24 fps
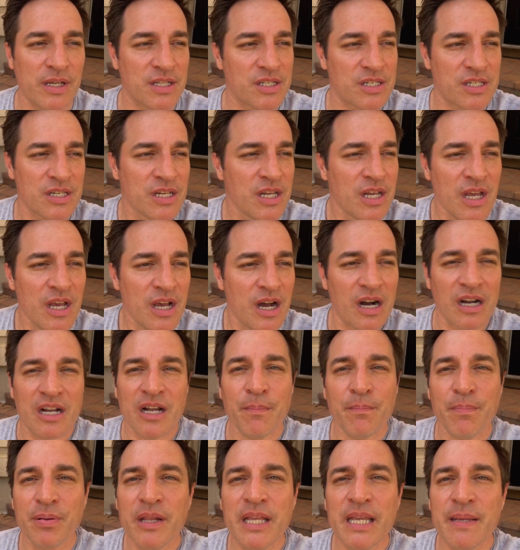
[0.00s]
it's a
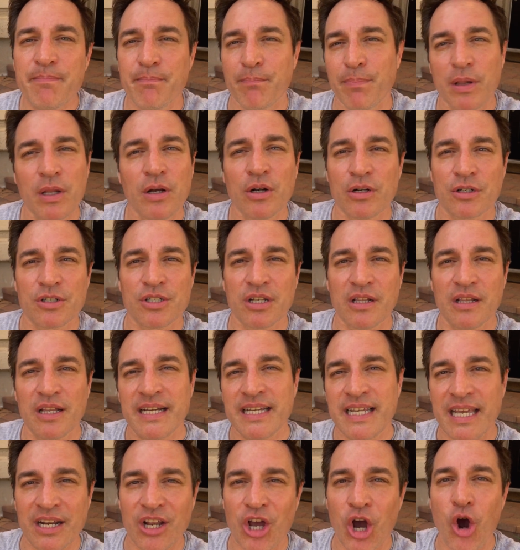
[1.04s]
complete blur till
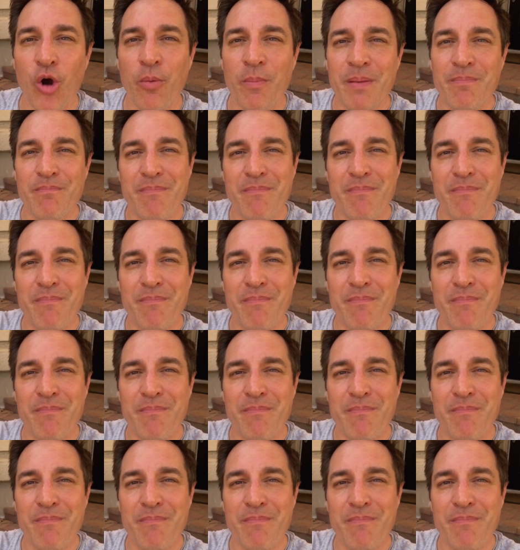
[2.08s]
I get home